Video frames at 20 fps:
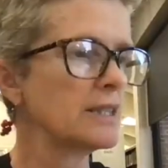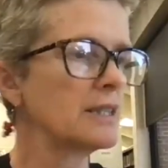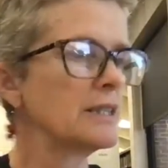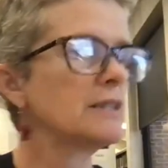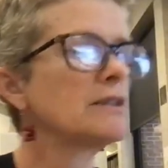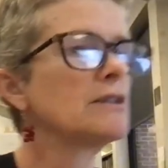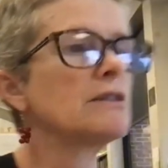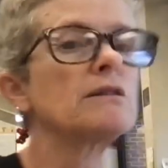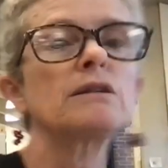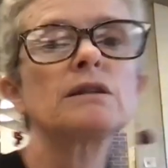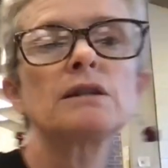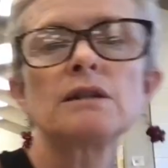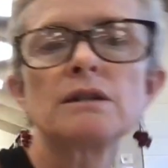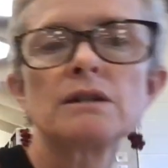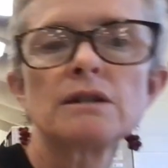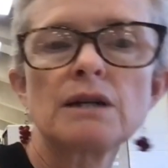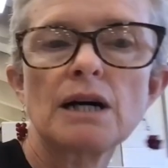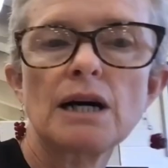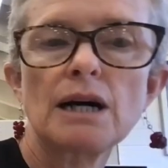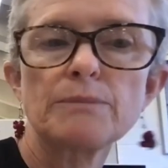a year,
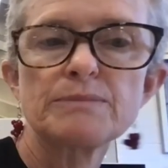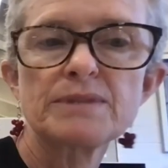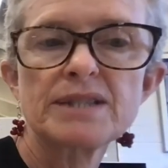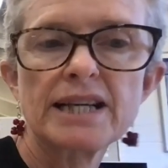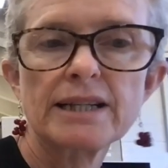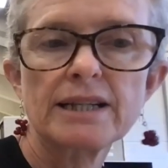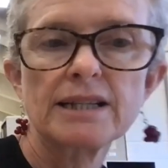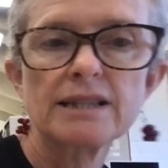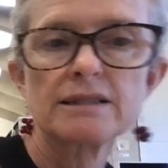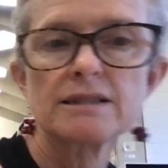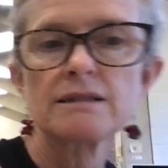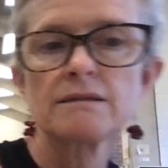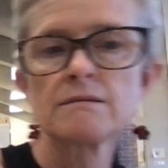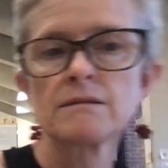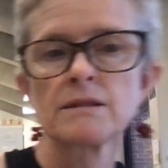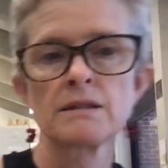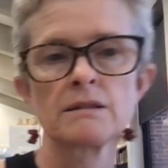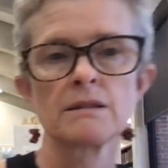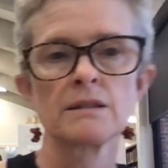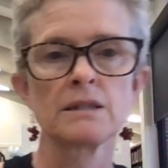updated
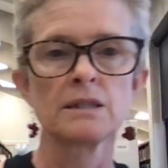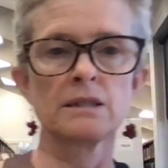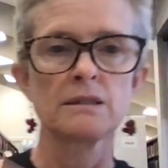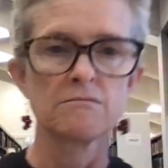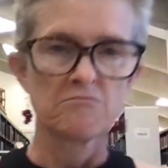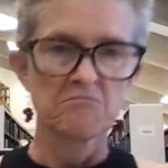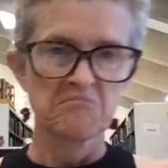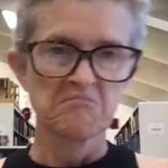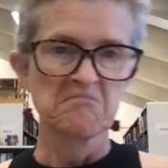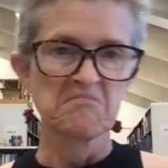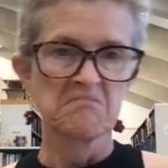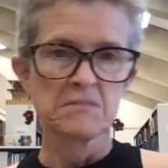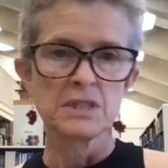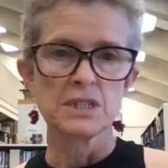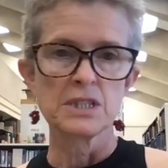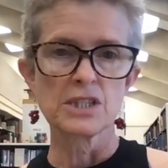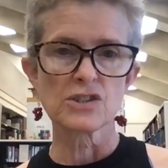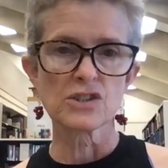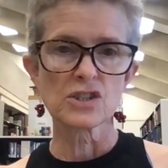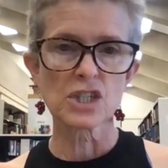
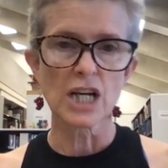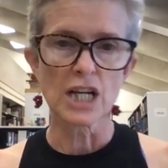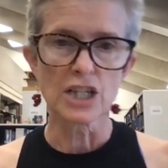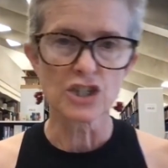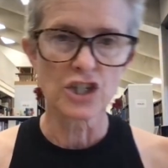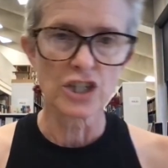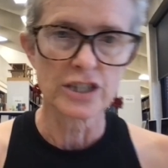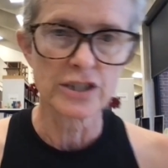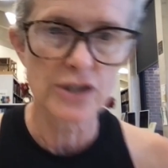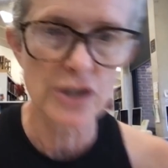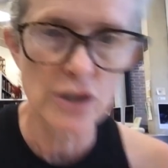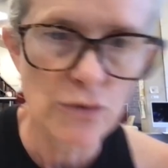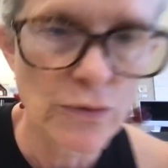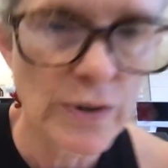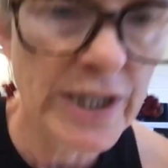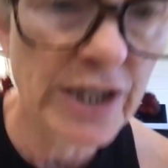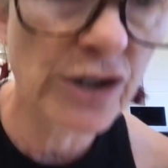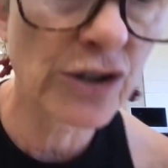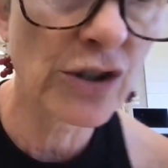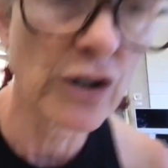discussions and
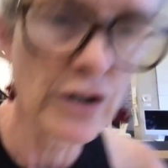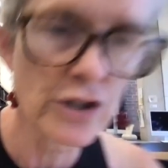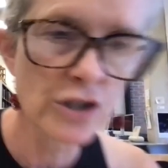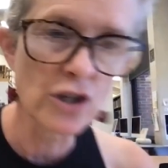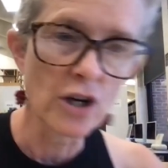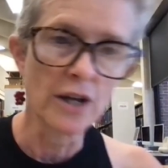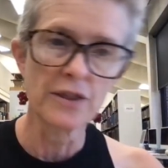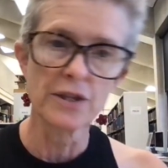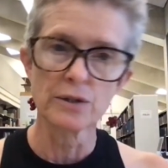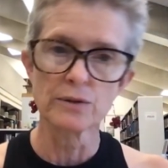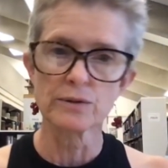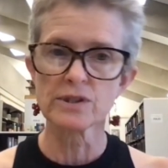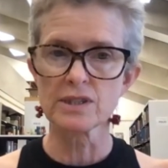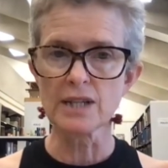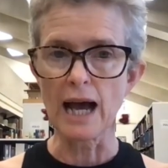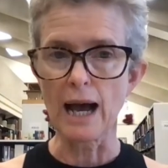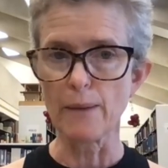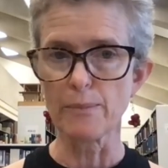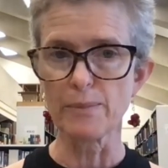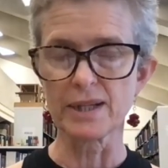research on those
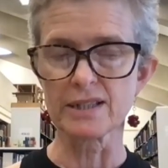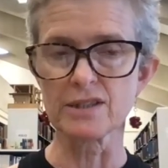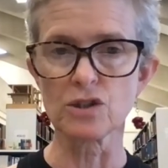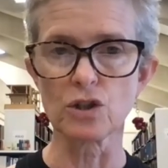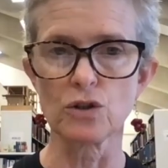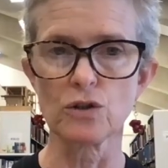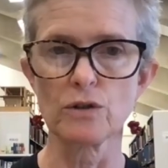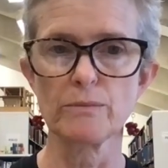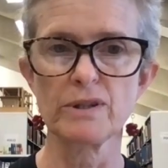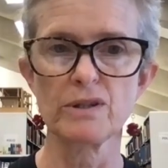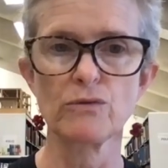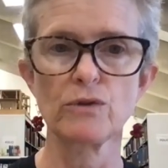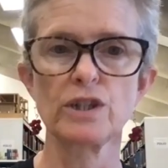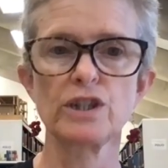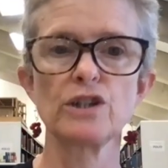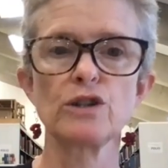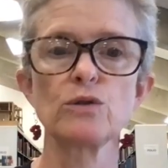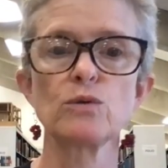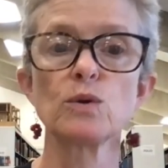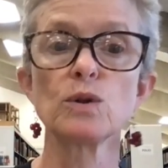topics: urban
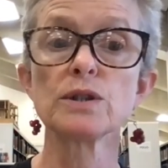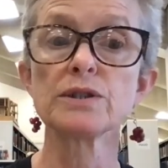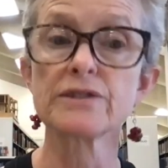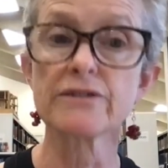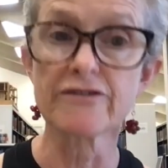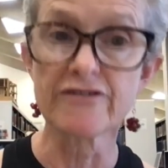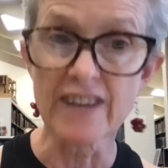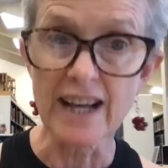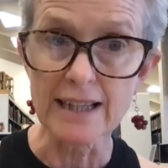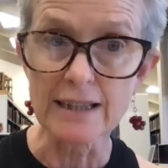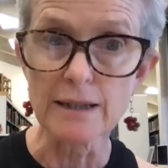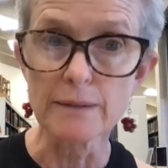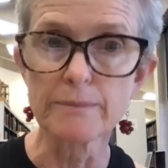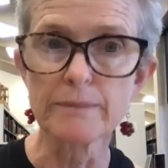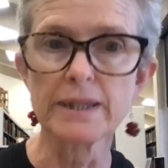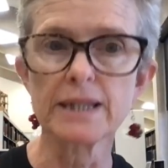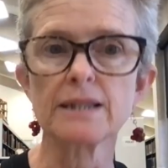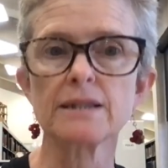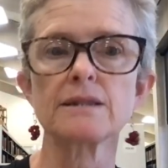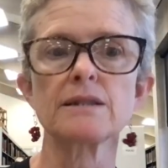renewal,
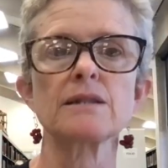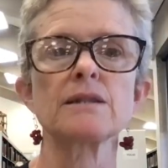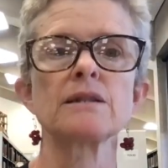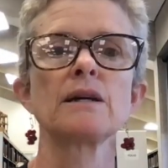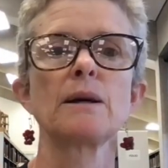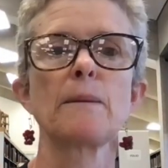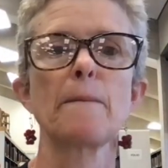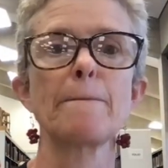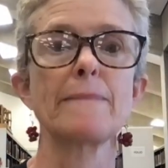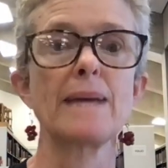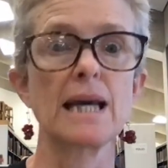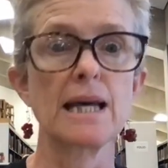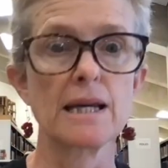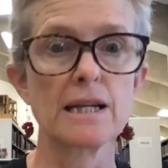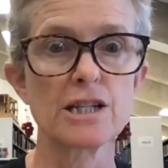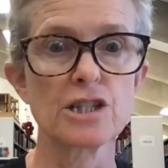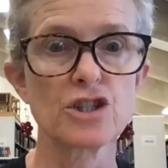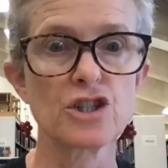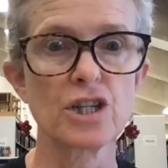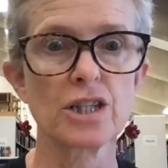development,
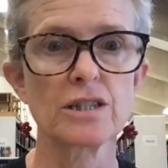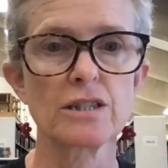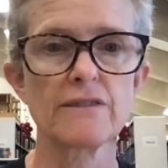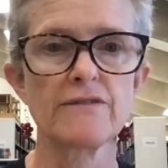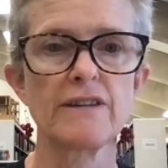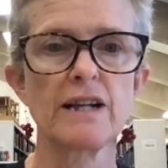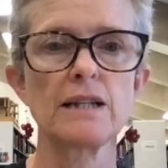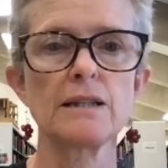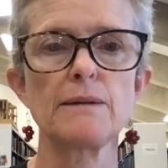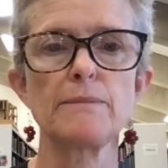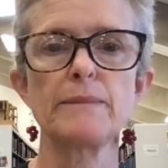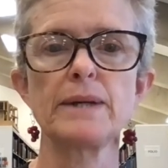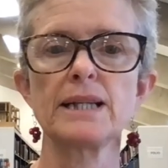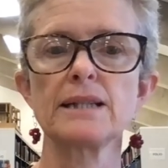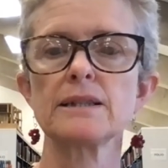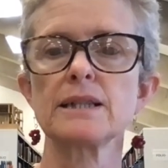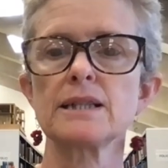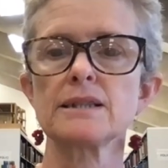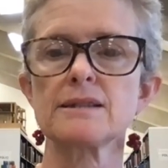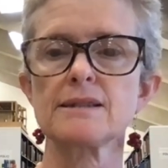managing
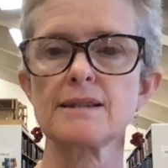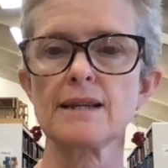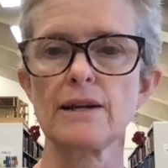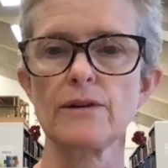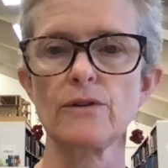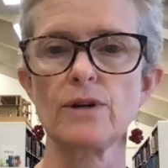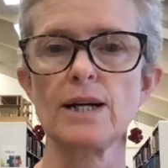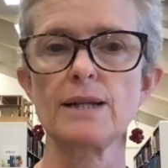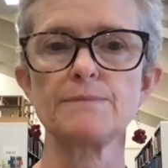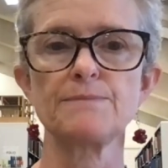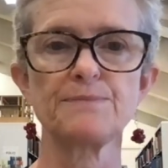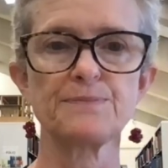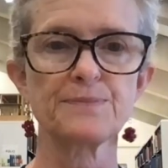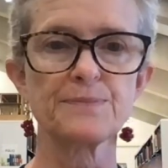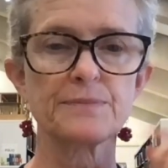development, etc.